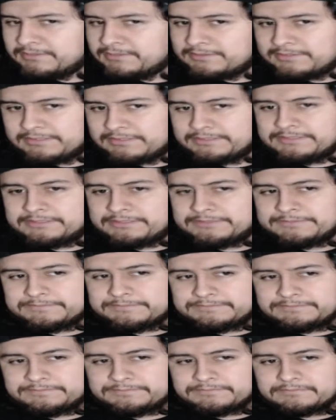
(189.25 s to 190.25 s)

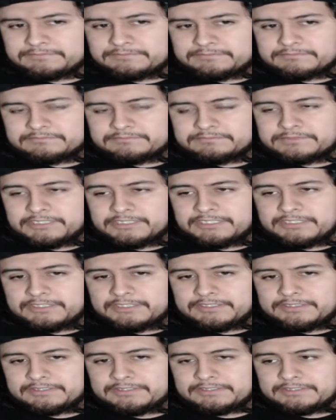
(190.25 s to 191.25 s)

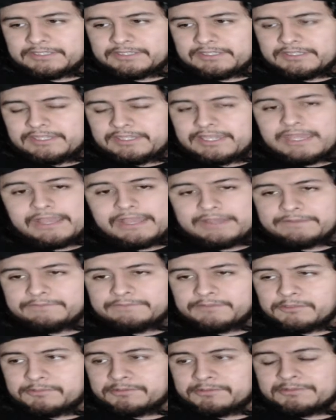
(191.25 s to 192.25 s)
But yeah,
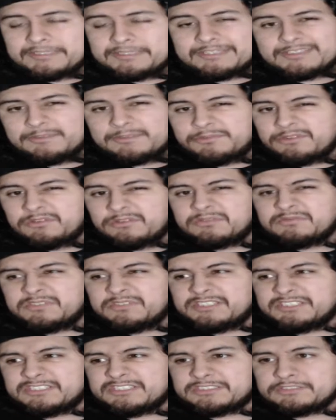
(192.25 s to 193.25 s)
for the most part, this episode was
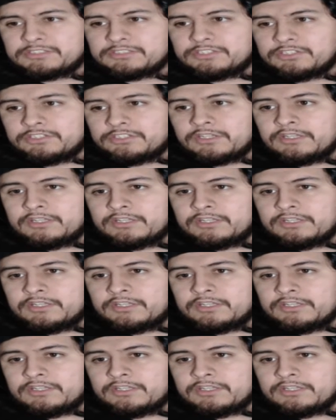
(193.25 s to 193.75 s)
really just a good